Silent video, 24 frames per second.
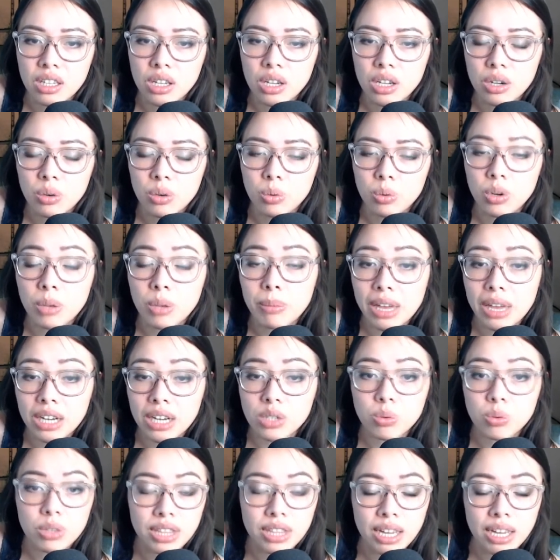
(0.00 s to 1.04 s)
We can manage
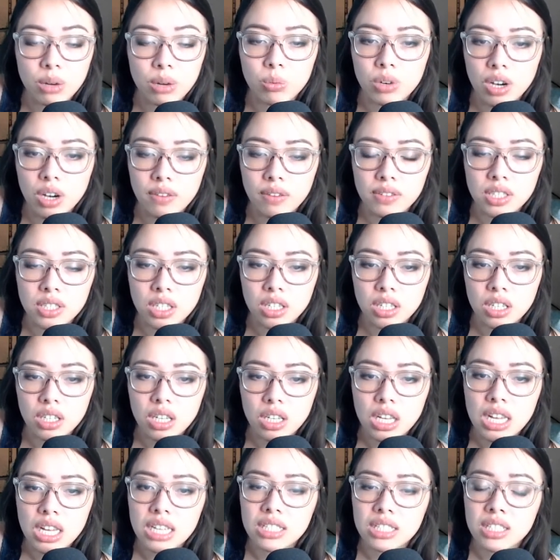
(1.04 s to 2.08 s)
without whatever junk.
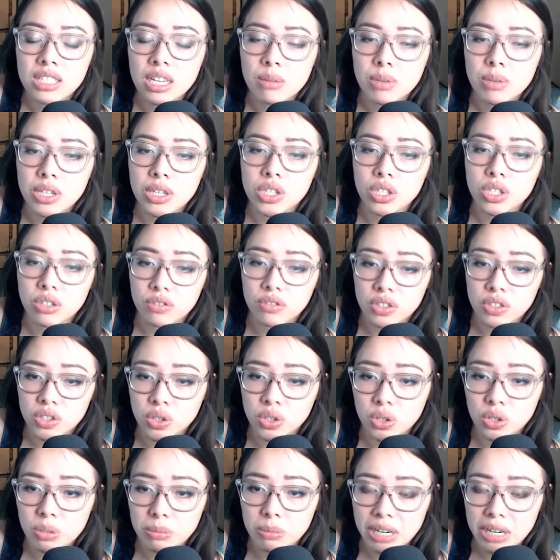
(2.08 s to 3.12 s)
Timmy should have
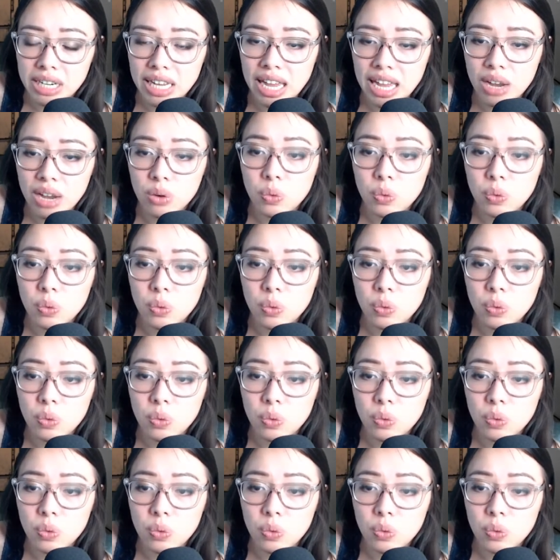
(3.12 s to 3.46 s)
returned by now.